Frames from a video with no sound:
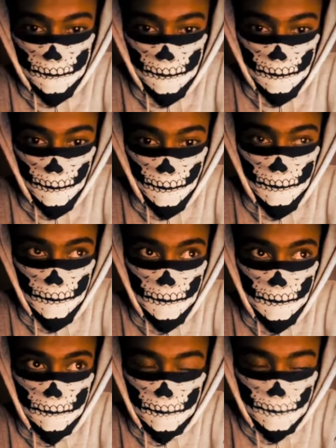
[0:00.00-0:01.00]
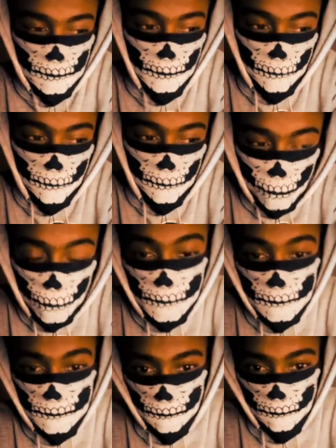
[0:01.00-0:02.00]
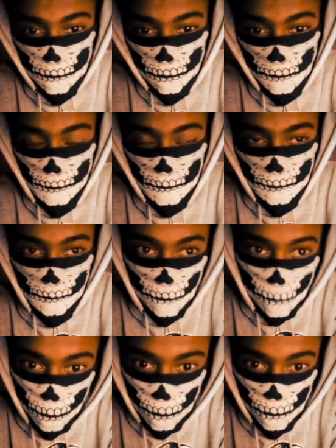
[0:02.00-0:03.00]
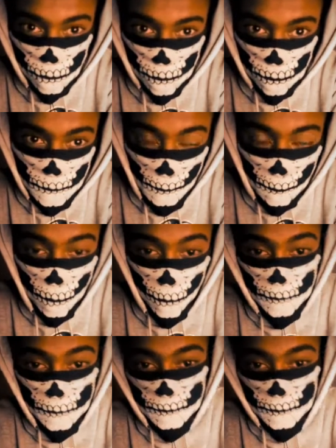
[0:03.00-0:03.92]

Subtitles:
Like they're too detailed to that point.